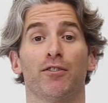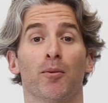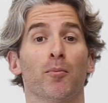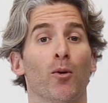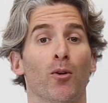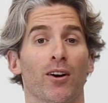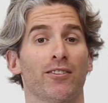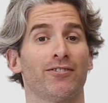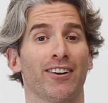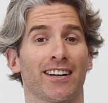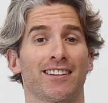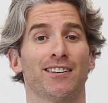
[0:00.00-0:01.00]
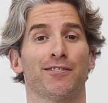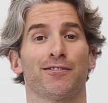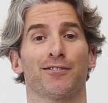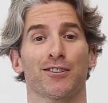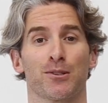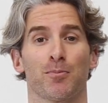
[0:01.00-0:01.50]
for more
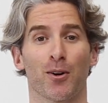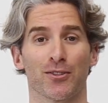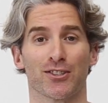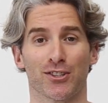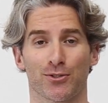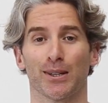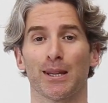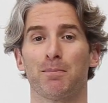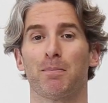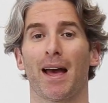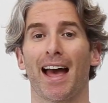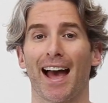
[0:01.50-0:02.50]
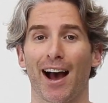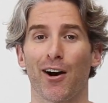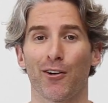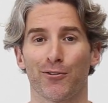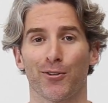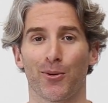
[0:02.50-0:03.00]
effective responses, really
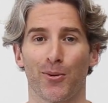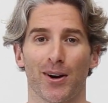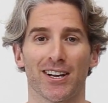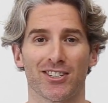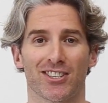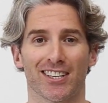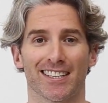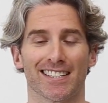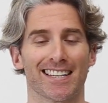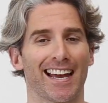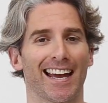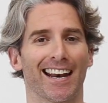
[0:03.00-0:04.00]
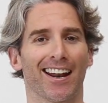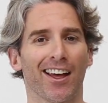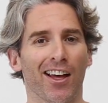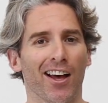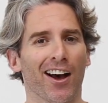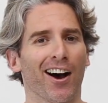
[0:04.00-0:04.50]
powerful questions. And
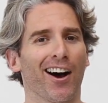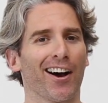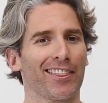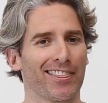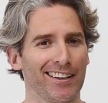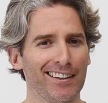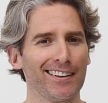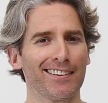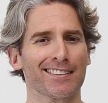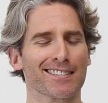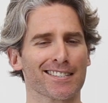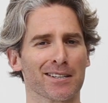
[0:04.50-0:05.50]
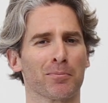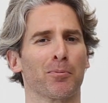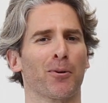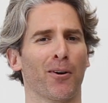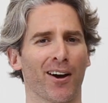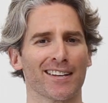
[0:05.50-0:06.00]
I think it's
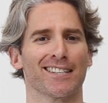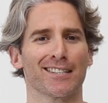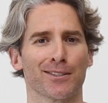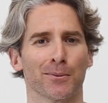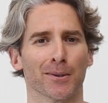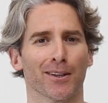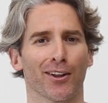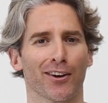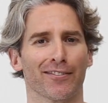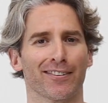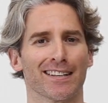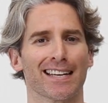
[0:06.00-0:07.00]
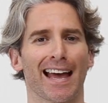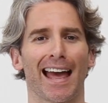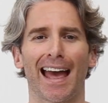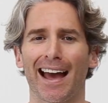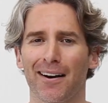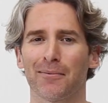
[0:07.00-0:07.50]
surprising to a lot of us
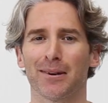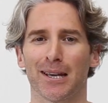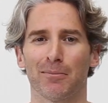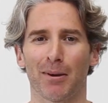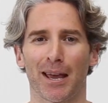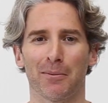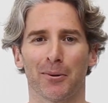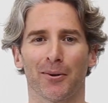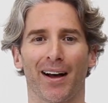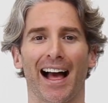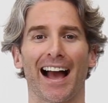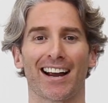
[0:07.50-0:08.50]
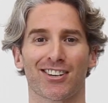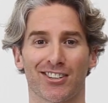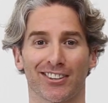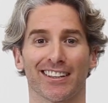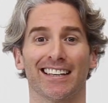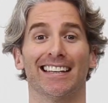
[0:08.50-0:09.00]
how many people
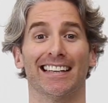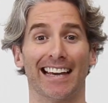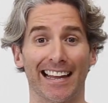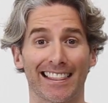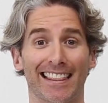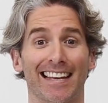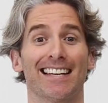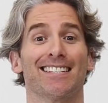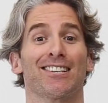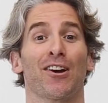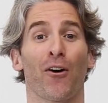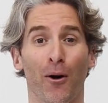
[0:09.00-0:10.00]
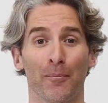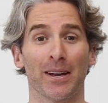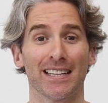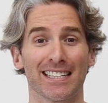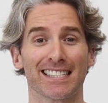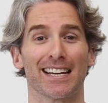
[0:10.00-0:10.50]
actually get these
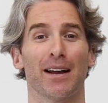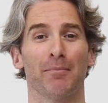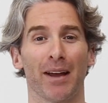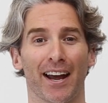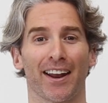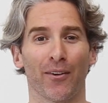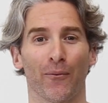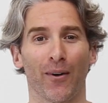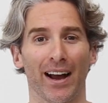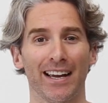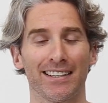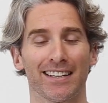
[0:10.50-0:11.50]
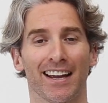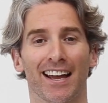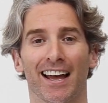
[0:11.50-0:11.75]
comments about our weight.